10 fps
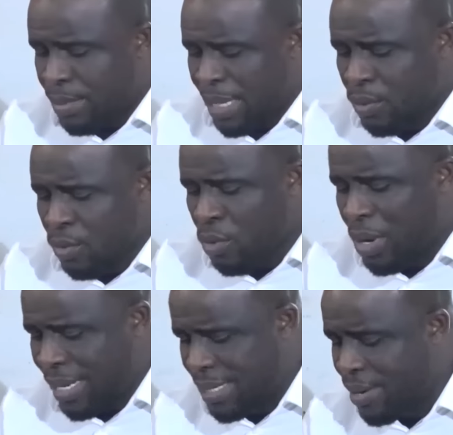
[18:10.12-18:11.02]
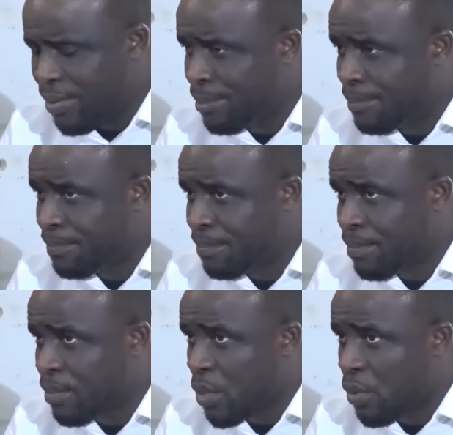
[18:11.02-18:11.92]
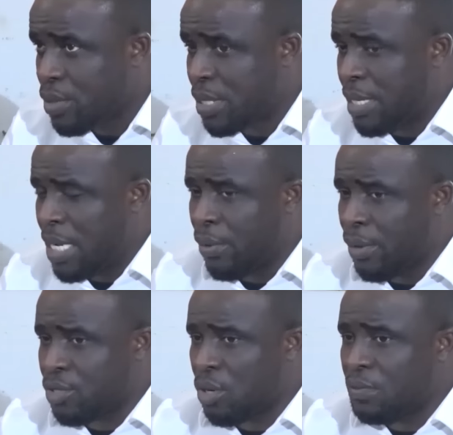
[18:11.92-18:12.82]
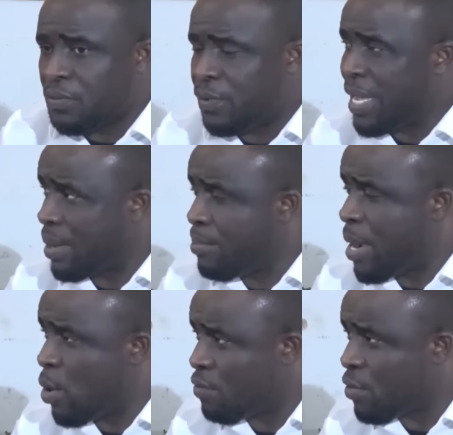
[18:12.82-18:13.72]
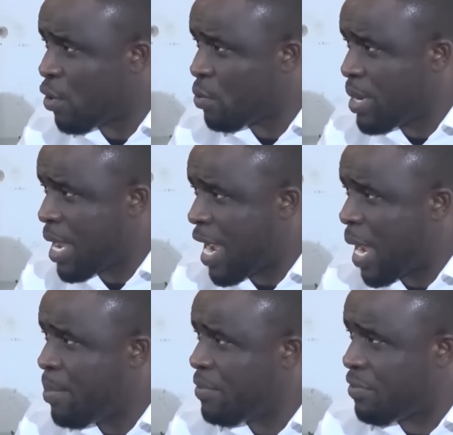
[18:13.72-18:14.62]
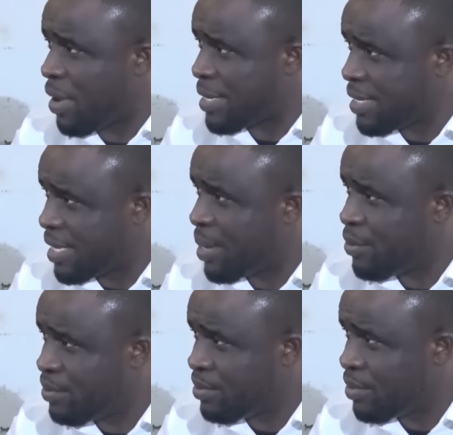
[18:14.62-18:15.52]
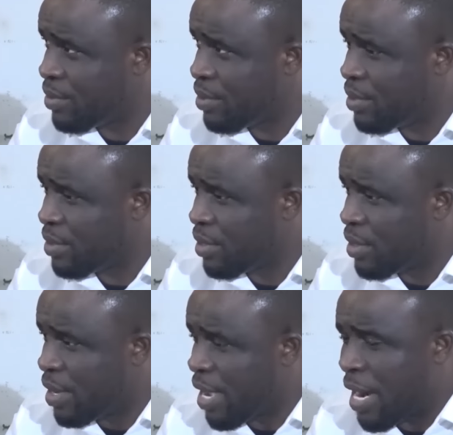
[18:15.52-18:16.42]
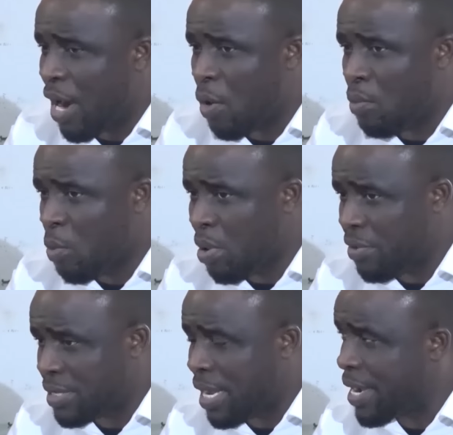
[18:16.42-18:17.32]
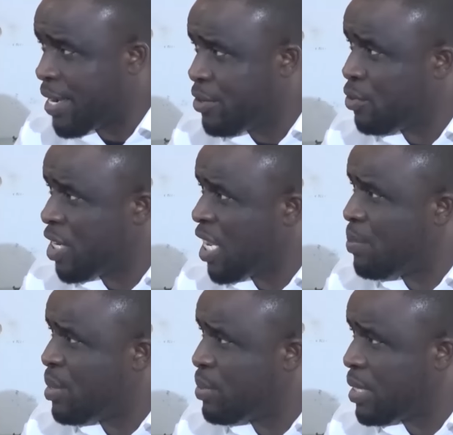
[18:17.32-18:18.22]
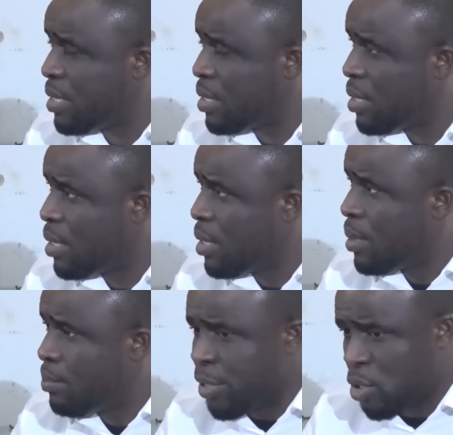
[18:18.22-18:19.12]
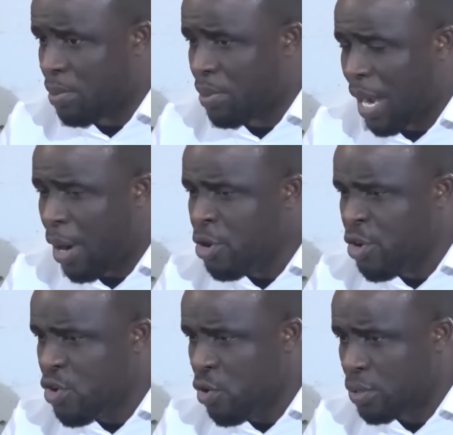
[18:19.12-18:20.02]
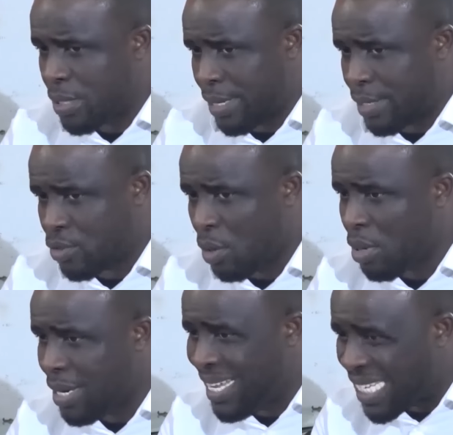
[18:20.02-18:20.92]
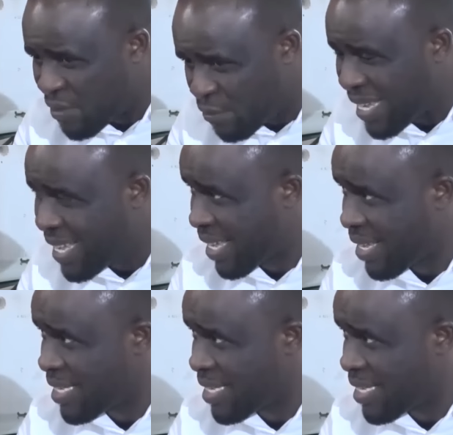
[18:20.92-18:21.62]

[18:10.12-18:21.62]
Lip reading: But, oh, Casano, who say there was some fake men of God be a Abbefra system. And our book professor Hindu ni Ibn Mudi. Bishop, how do you know say somebody is fake?